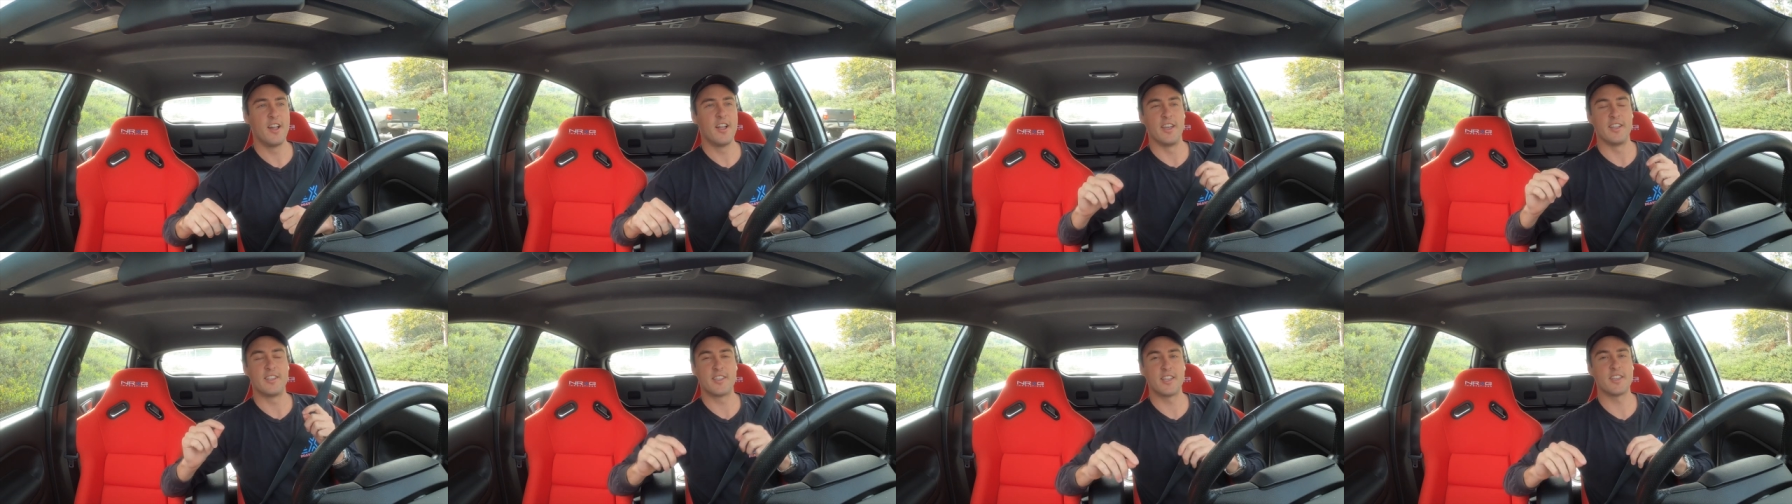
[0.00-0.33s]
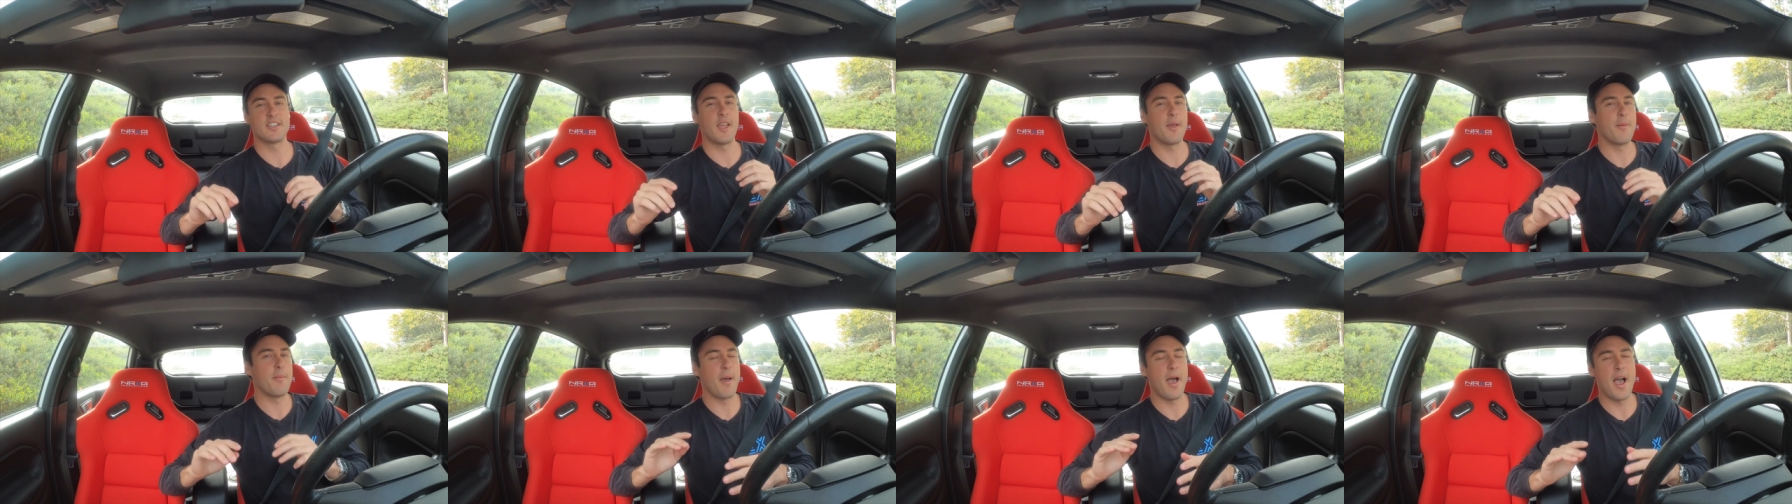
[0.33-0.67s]
it
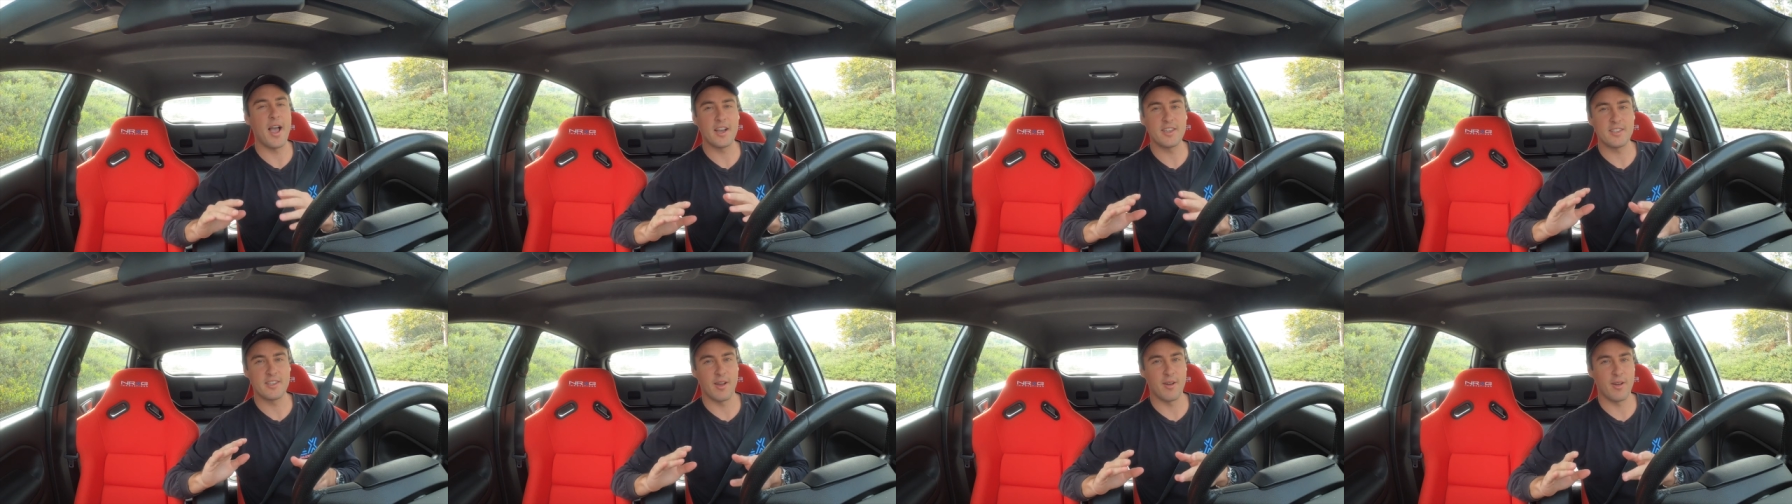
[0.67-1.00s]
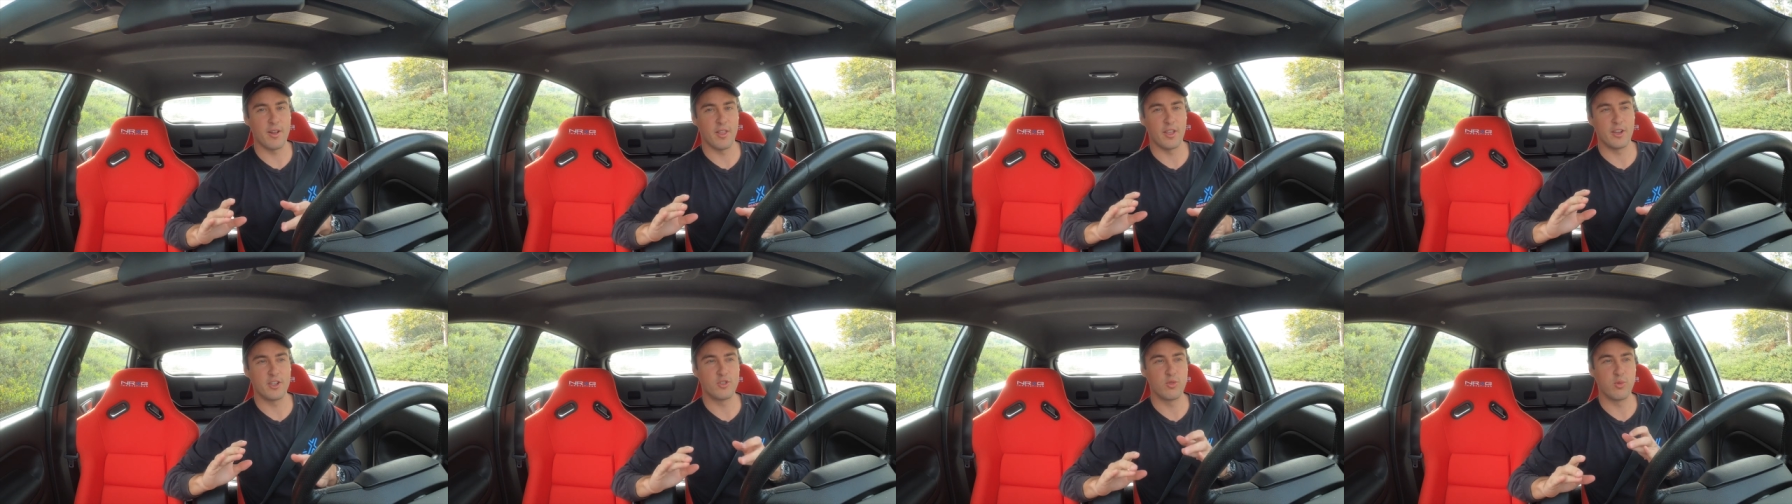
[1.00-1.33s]
says I maxed
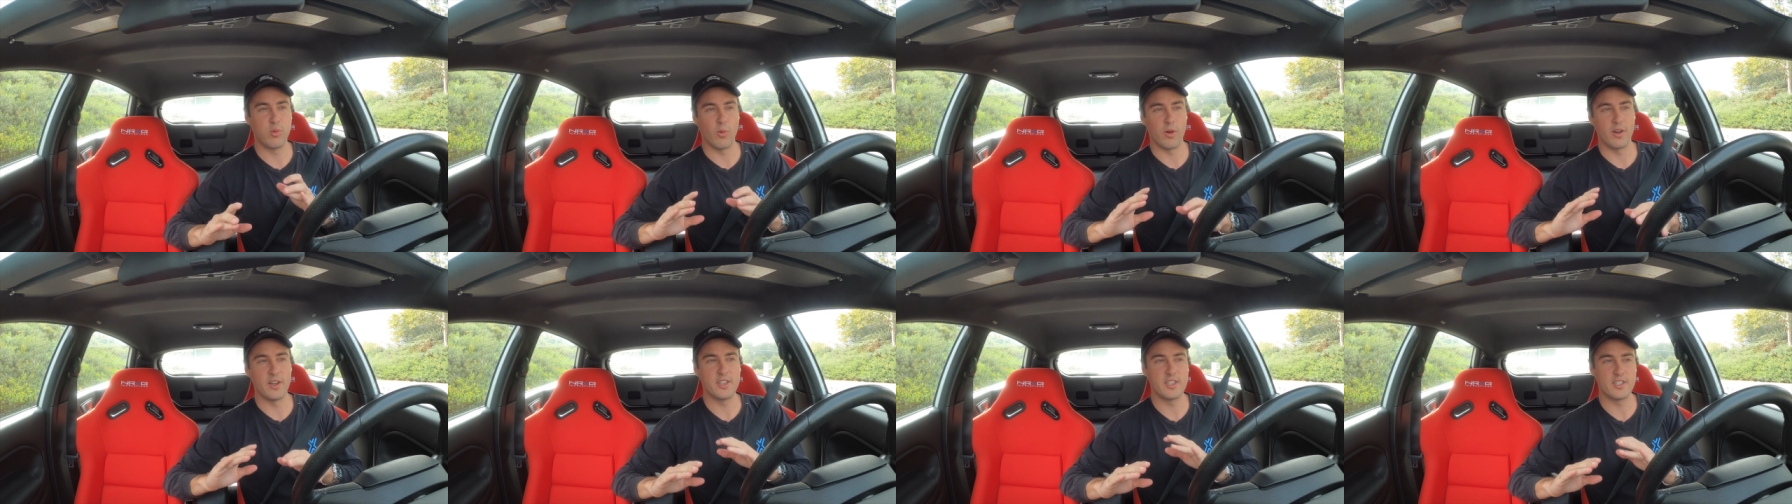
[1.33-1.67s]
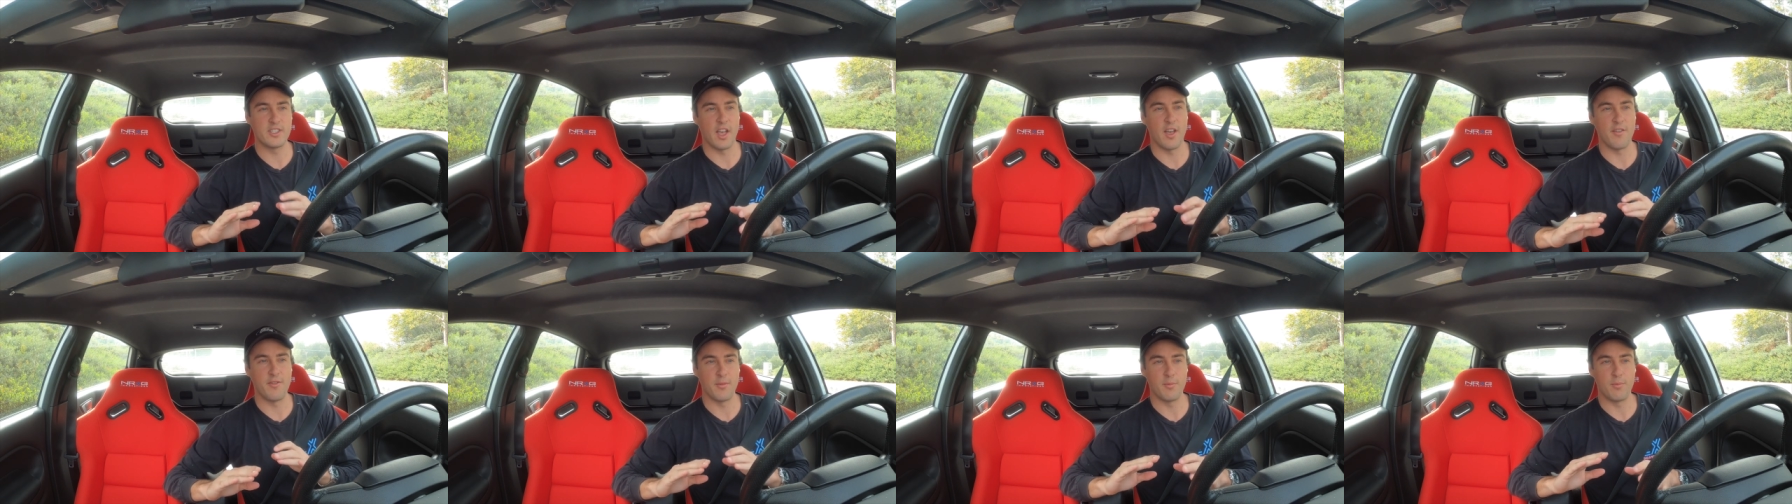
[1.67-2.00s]
out at like
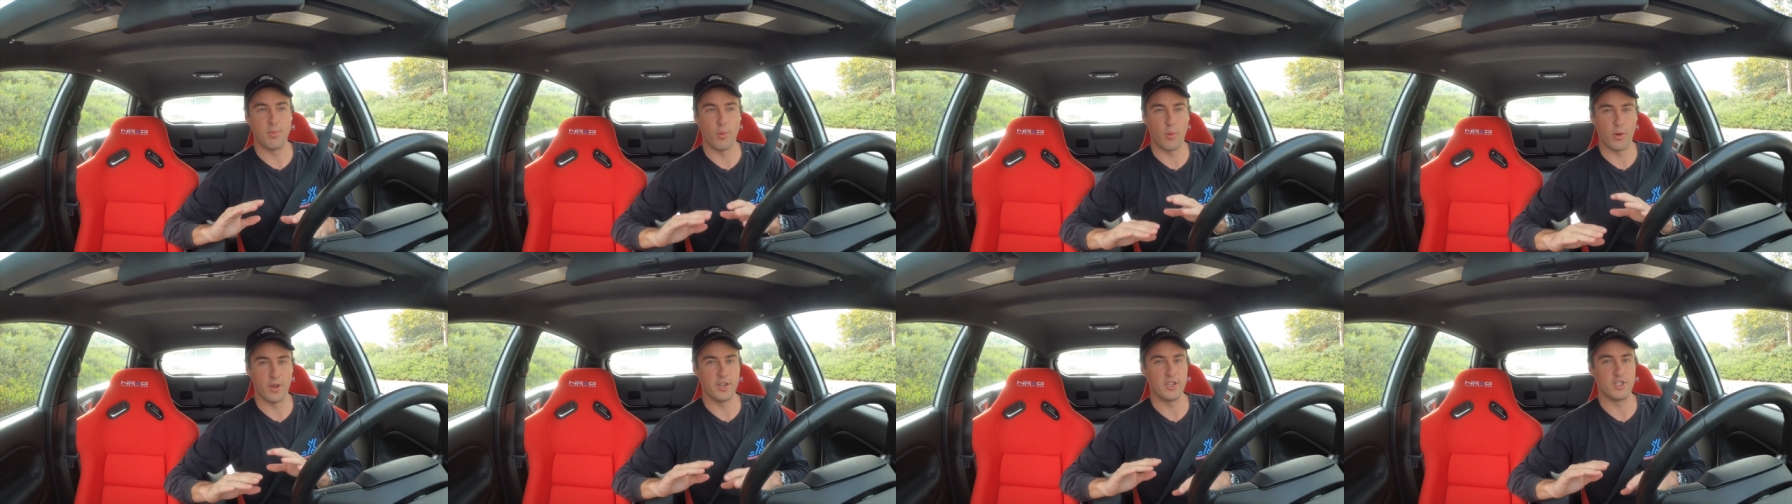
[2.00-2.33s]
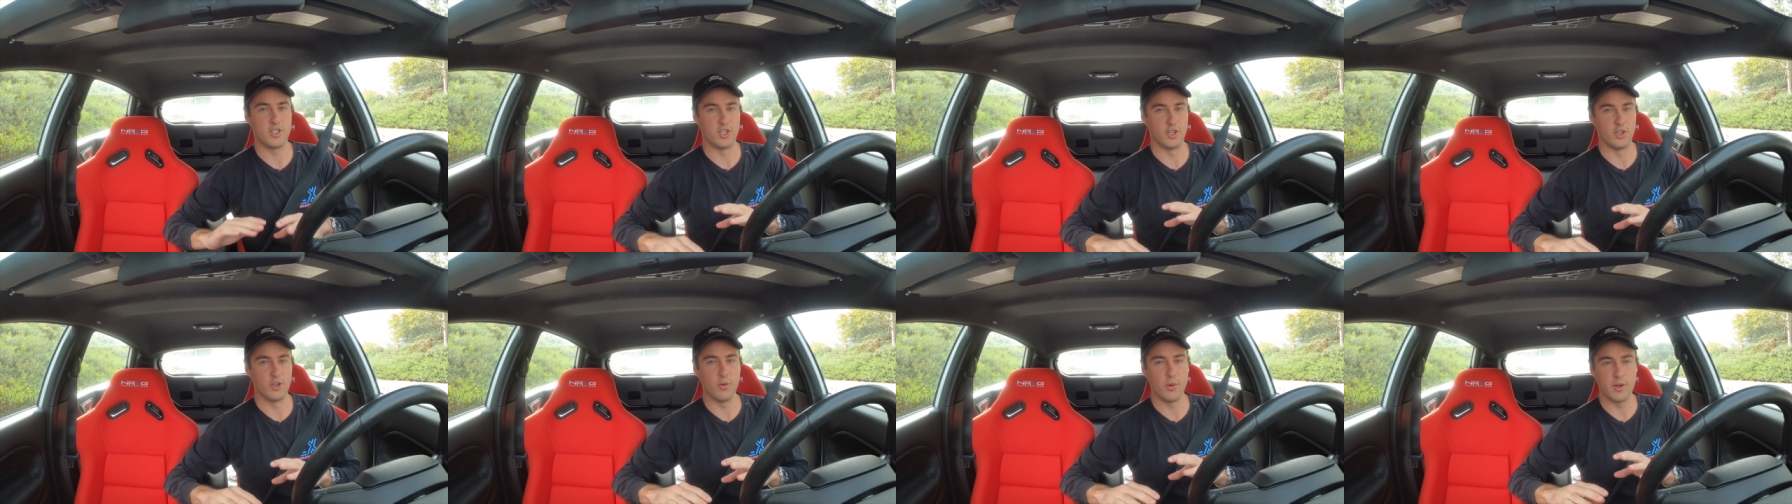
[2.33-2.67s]

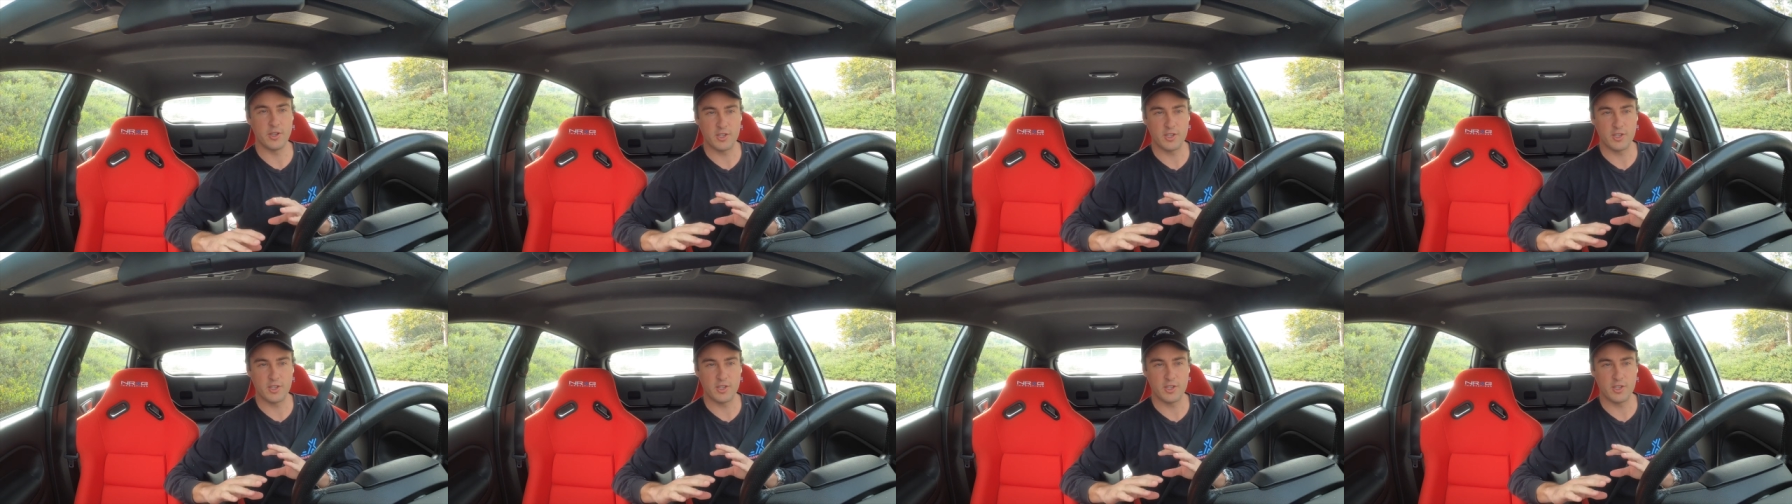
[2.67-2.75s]
27.2,